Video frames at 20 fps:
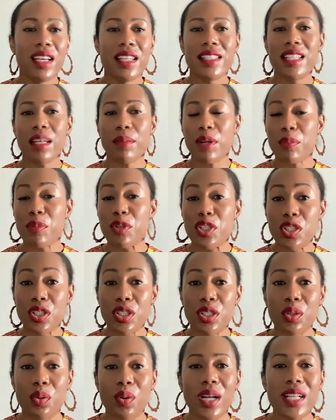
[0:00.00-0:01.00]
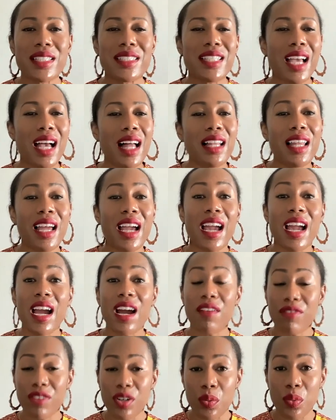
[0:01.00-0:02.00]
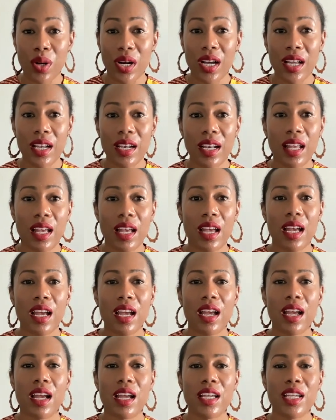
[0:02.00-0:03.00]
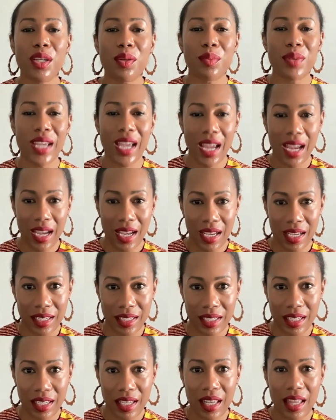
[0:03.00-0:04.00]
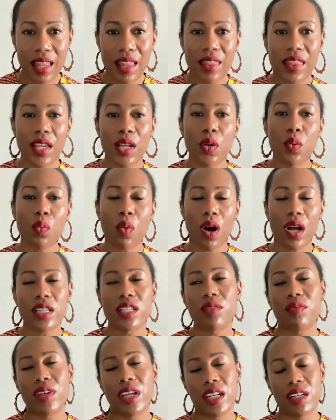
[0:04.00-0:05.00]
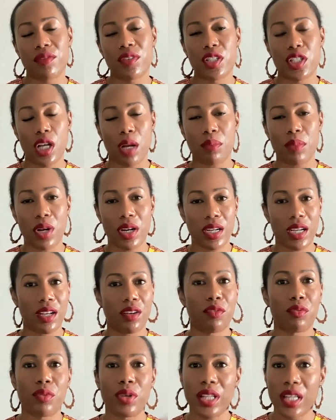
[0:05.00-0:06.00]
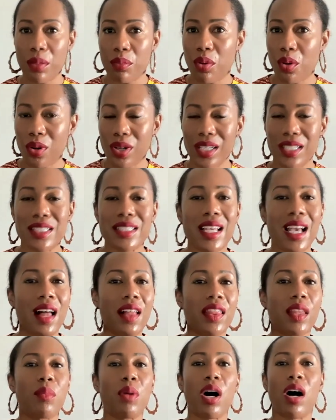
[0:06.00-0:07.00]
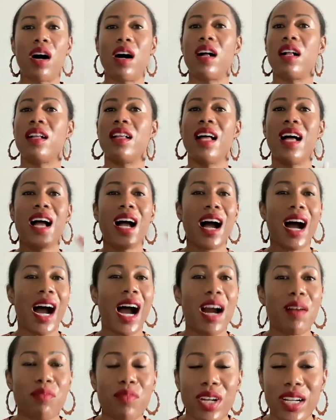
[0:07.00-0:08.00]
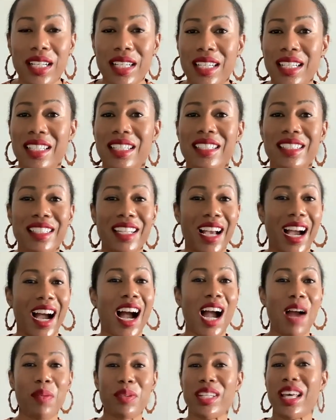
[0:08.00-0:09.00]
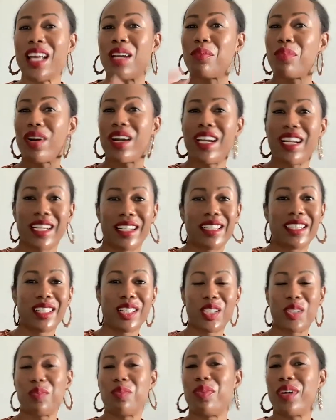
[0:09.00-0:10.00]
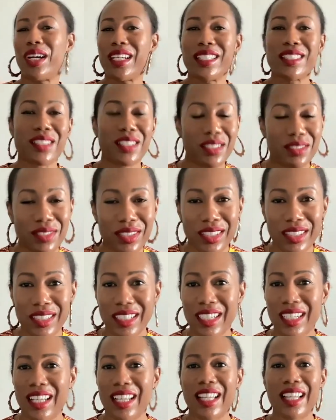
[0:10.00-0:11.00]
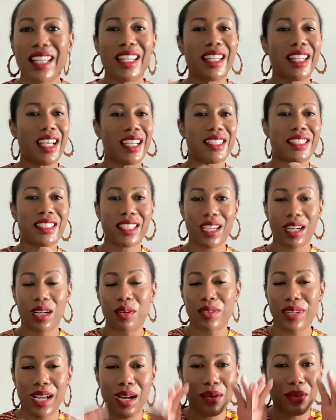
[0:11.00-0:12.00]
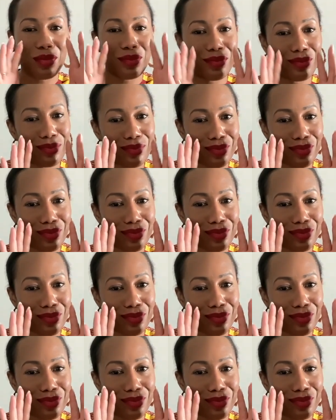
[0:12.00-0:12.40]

Step number two tell everyone you can that you want to re enter the job market. Really important. Tell them all, I'm ready. I was on a break. Break is over. Let's go. Now,